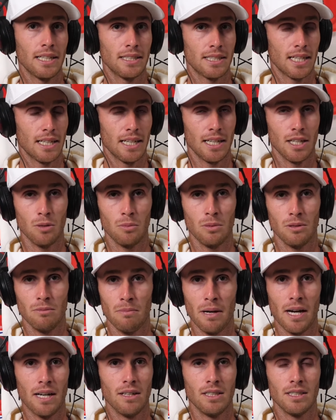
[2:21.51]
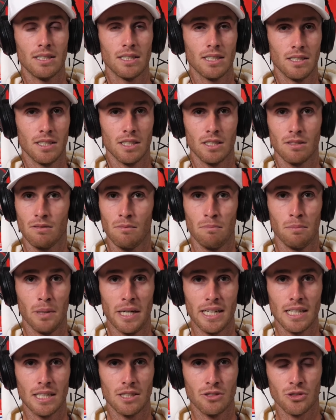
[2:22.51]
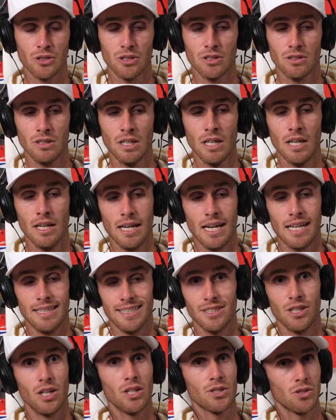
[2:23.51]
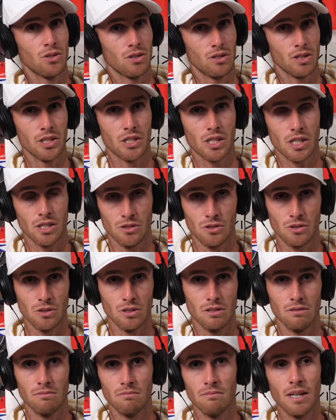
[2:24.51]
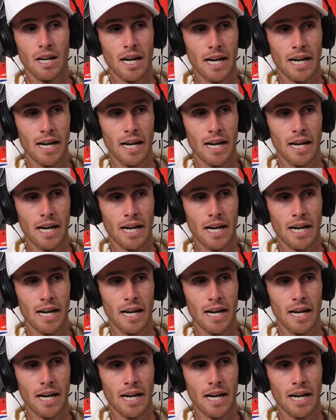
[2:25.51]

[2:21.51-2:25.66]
It's going to help with balance and just bike control, and then also clutch control.